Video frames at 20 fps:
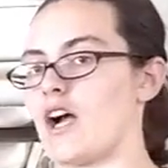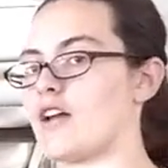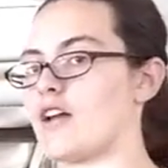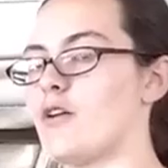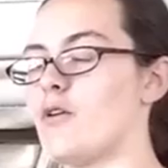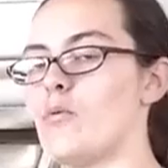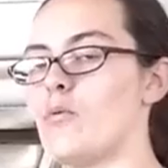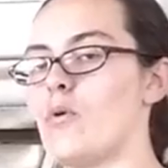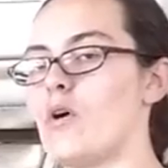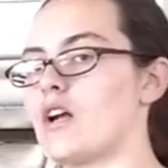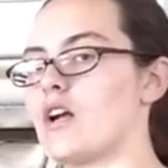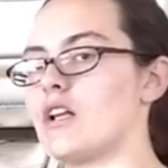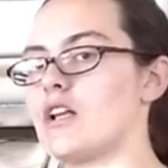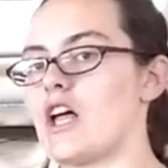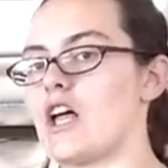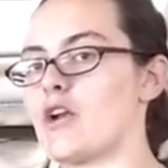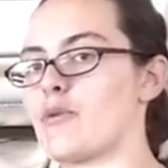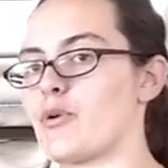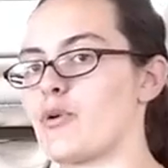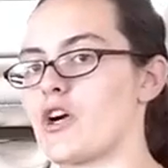I don't
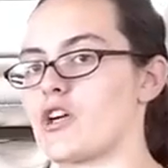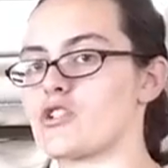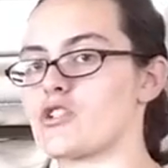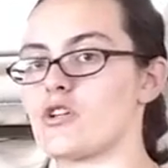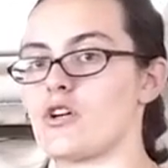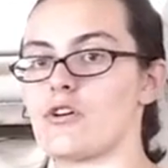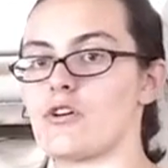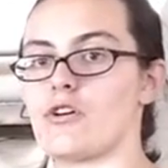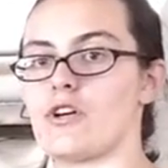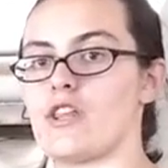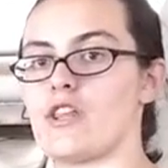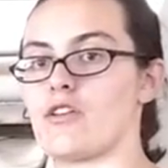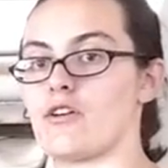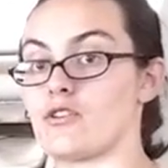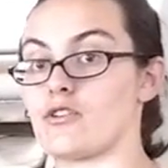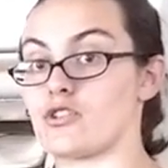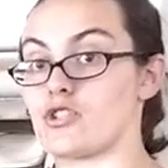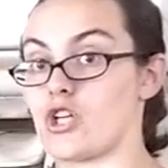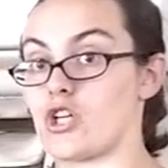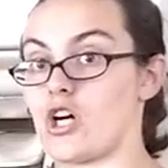want a lot of pressure
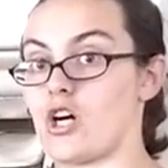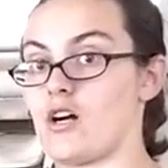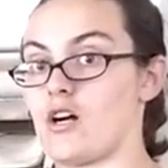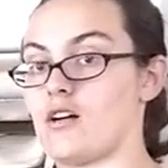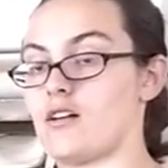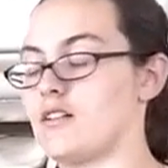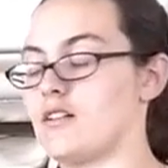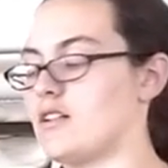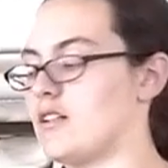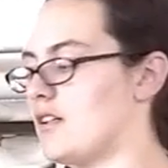underneath her jaw.